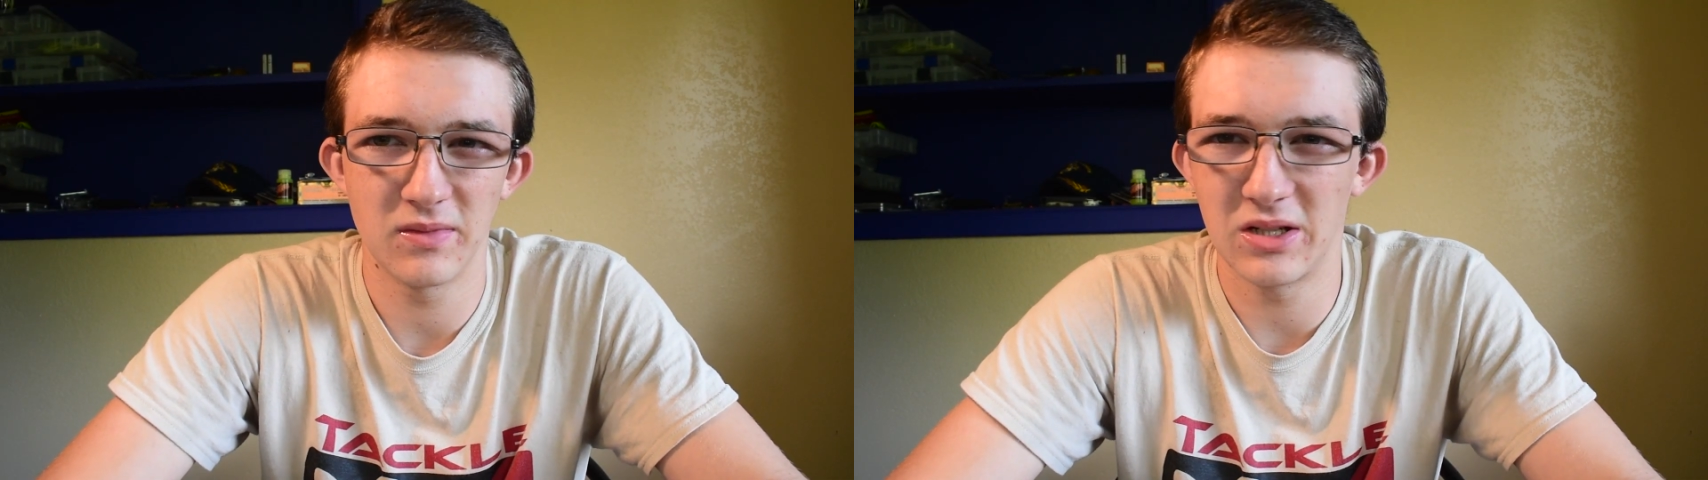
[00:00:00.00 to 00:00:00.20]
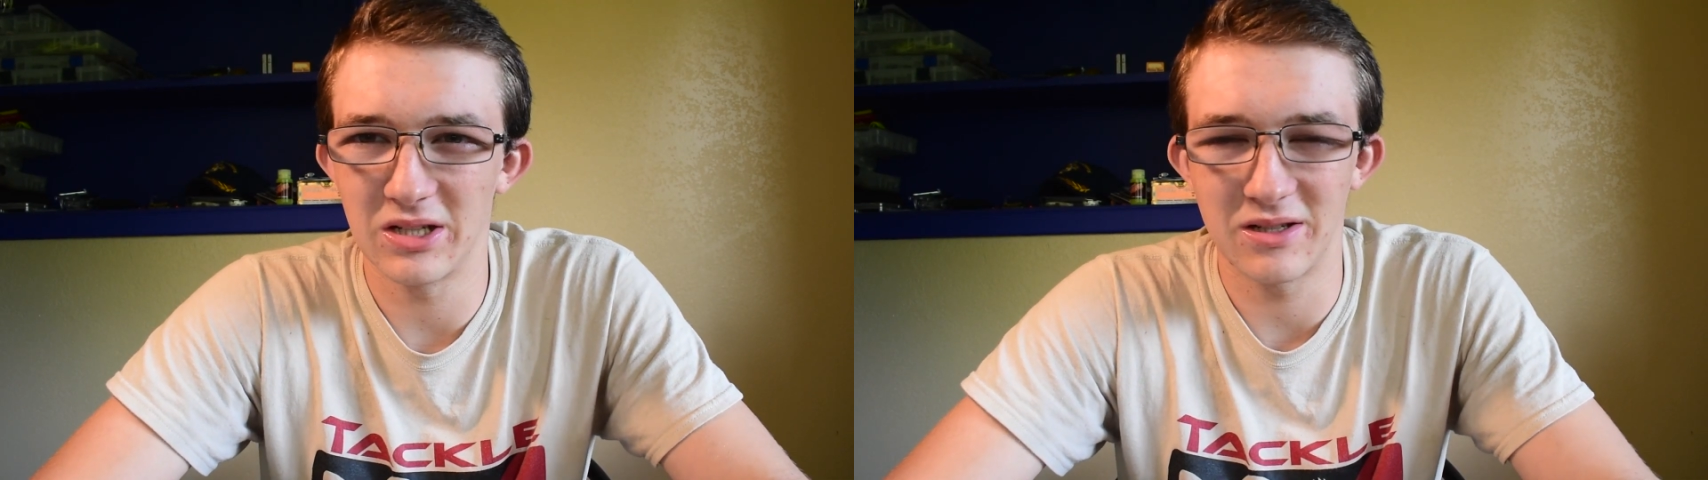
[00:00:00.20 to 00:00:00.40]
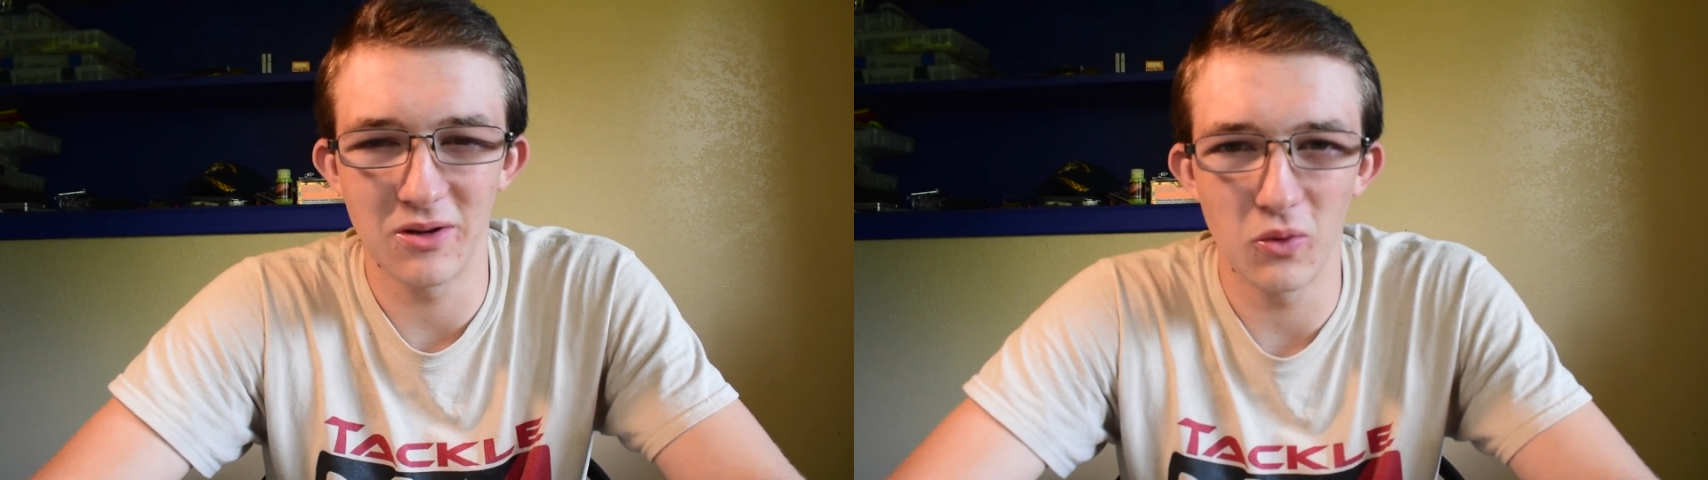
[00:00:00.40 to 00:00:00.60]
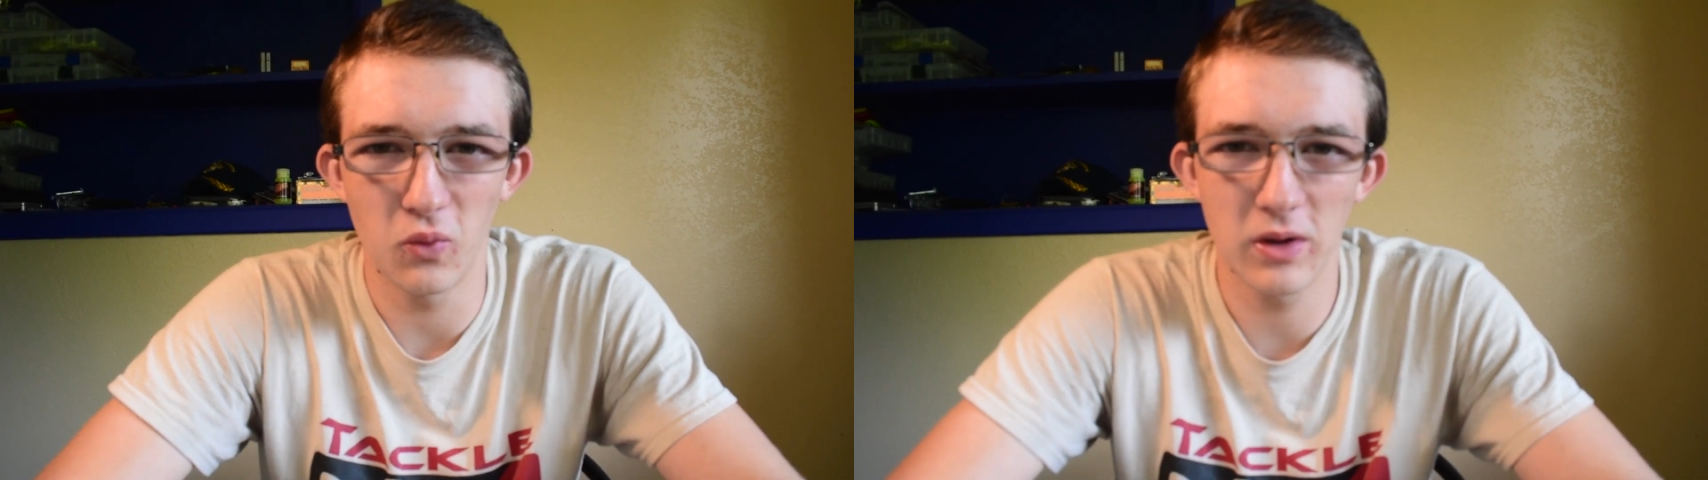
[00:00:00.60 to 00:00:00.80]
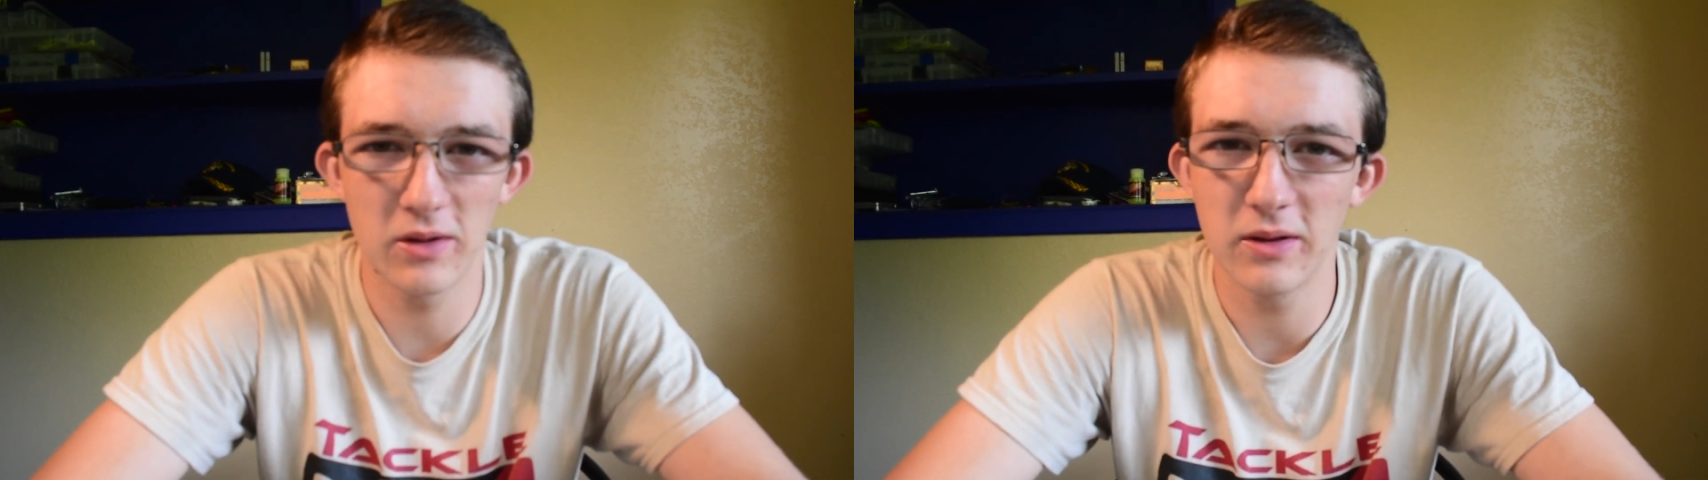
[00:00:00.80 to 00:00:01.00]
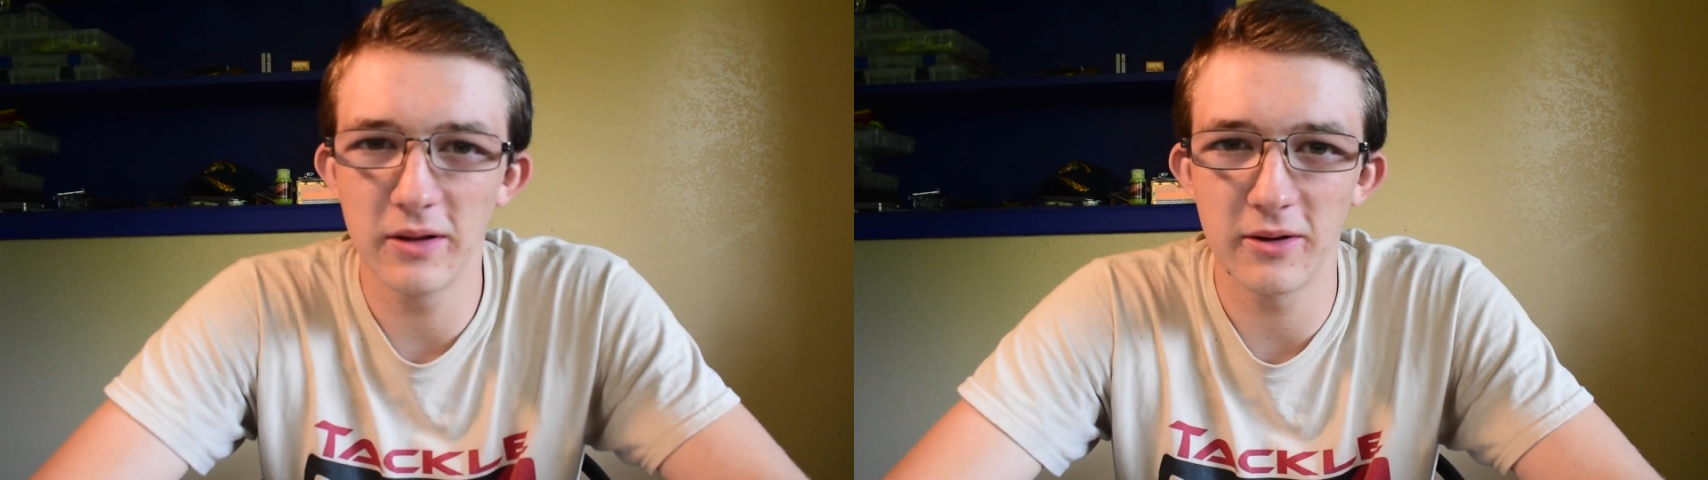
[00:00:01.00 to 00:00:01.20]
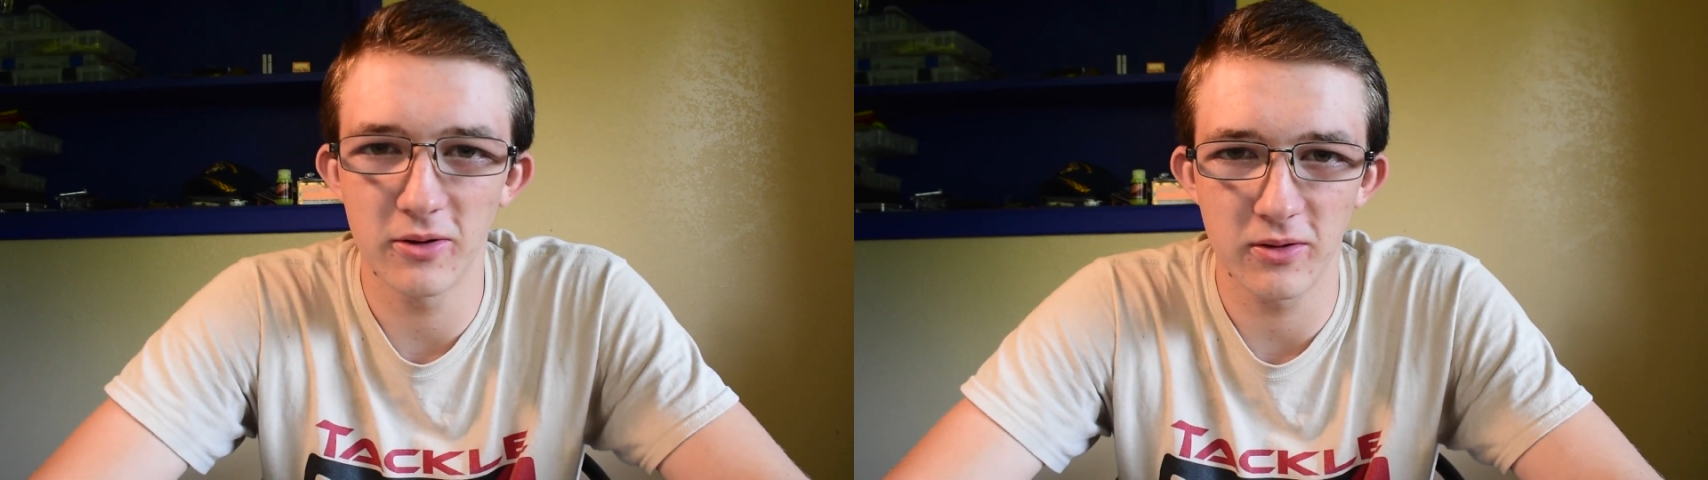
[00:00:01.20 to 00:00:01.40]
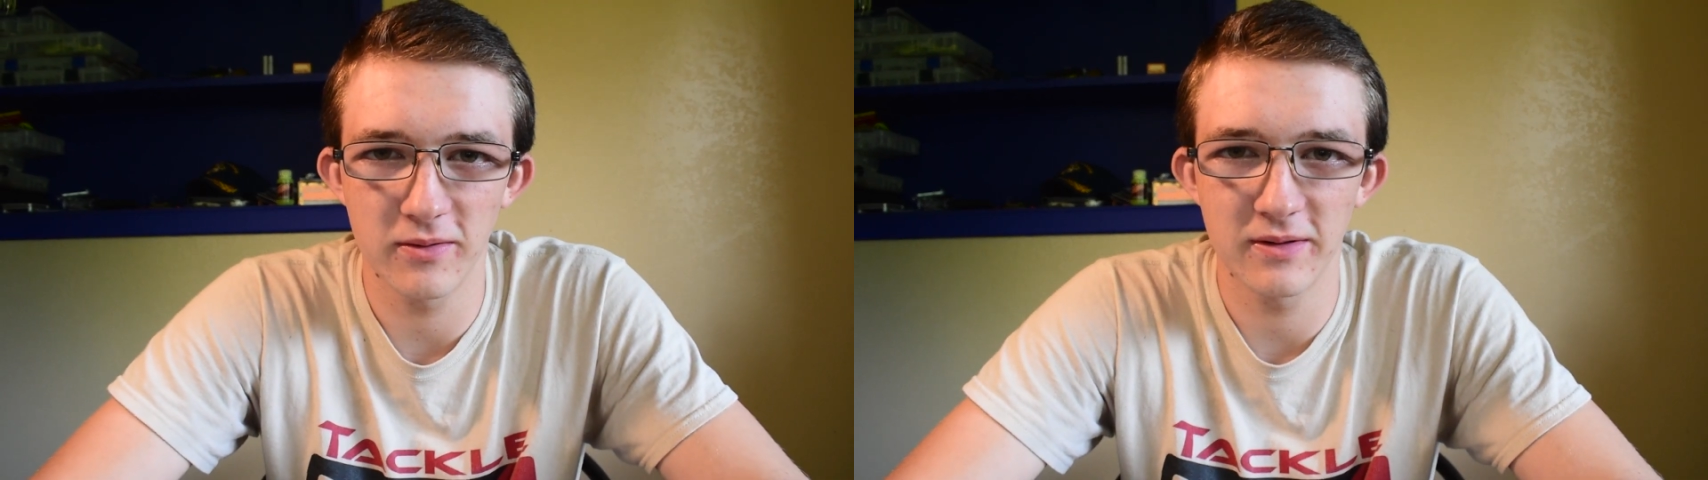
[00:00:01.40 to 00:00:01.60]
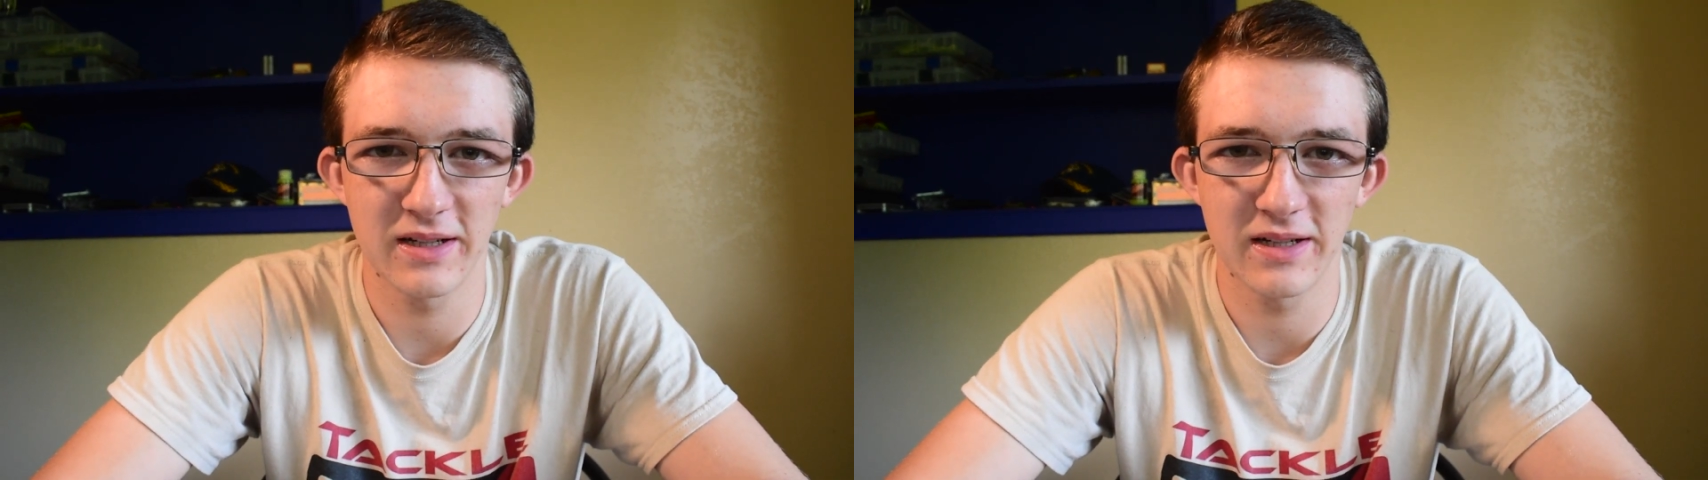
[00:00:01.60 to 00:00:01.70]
just weird little,